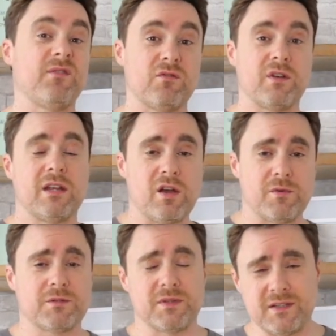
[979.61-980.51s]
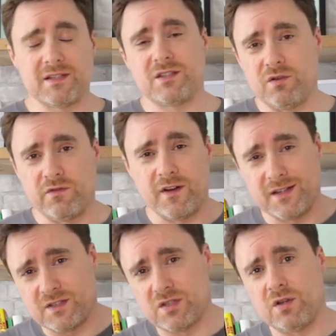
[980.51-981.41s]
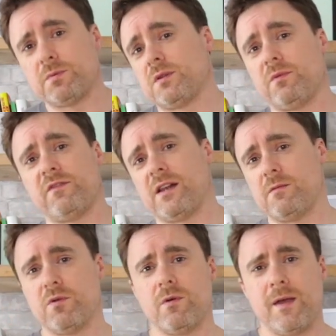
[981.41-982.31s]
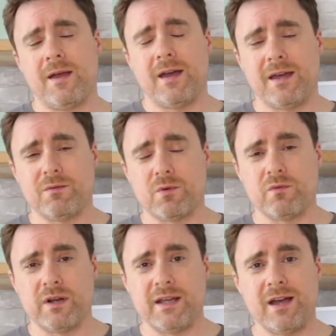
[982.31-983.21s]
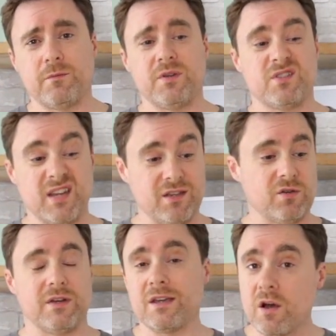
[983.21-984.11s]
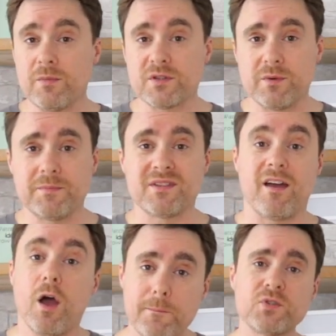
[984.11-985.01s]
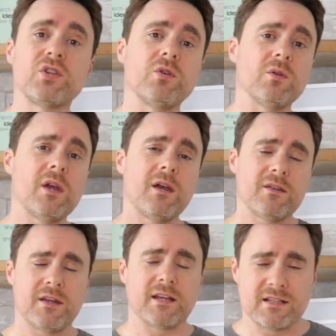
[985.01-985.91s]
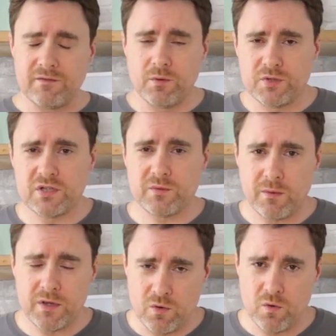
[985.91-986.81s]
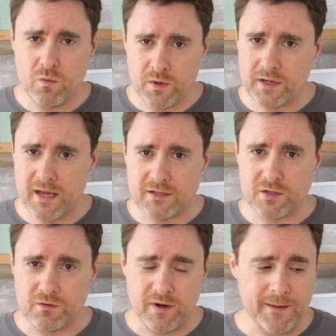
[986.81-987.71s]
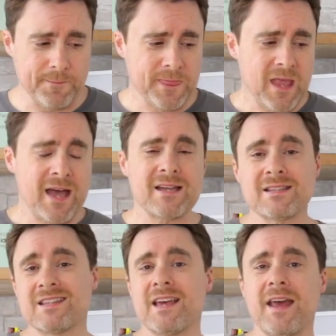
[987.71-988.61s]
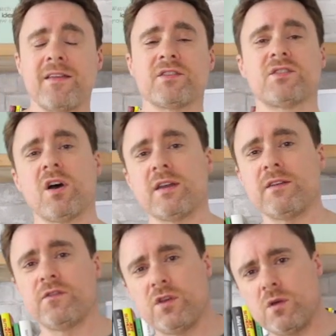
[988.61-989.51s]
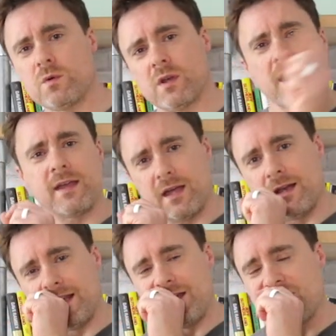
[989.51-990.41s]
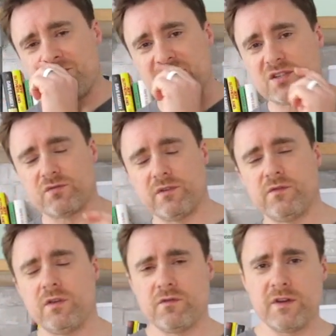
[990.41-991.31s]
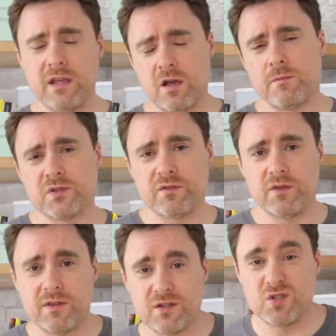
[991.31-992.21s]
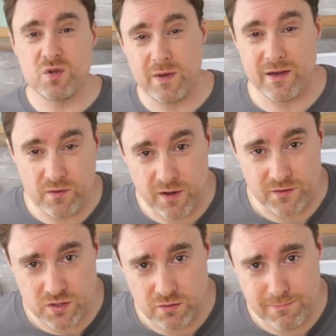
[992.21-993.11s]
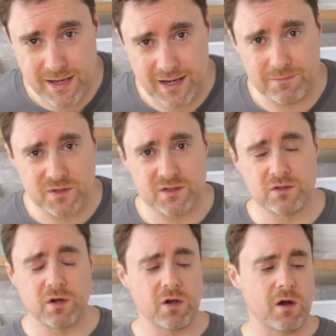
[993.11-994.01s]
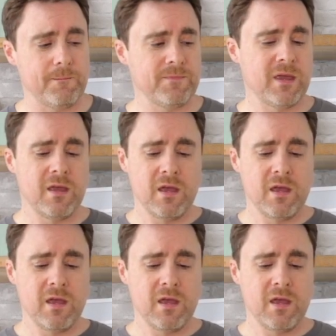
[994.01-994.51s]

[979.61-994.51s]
If you're an e-commerce business, you'll find it super, super valuable, and it will really help you take your e-commerce website up to the next level, which is where we all want to get to, right? As I said at the start, if you would like an e-commerce review, free e-commerce review, then do head on over to mattedmondson.com.